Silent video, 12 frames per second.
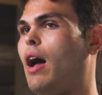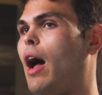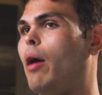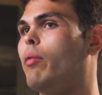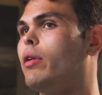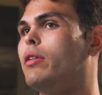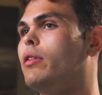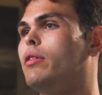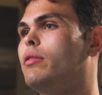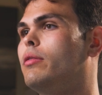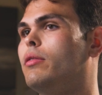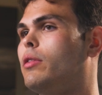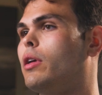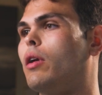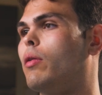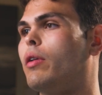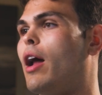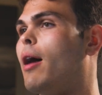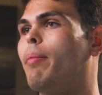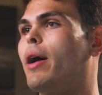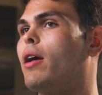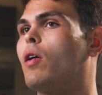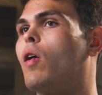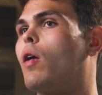I would, not
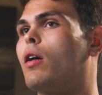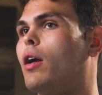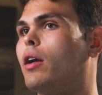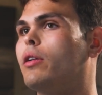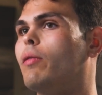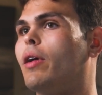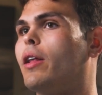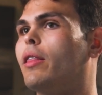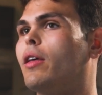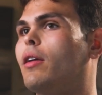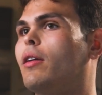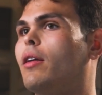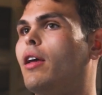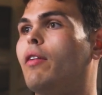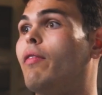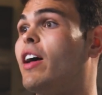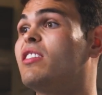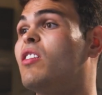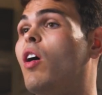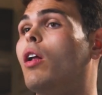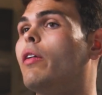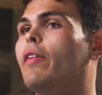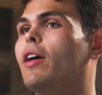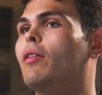buy a car, not do anything, invest
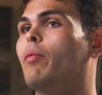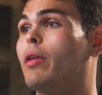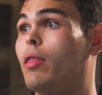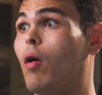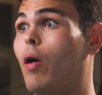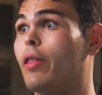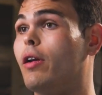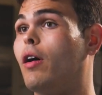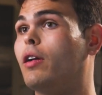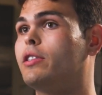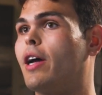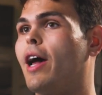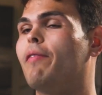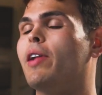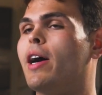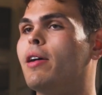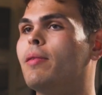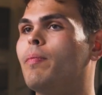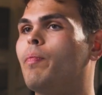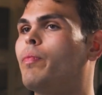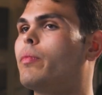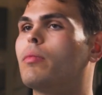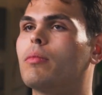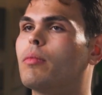all of it with all the knowledge I have now.
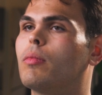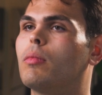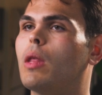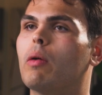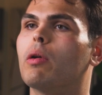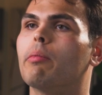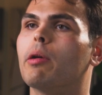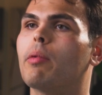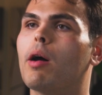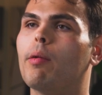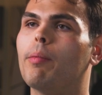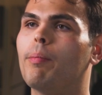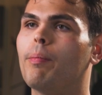It wouldn't be a problem.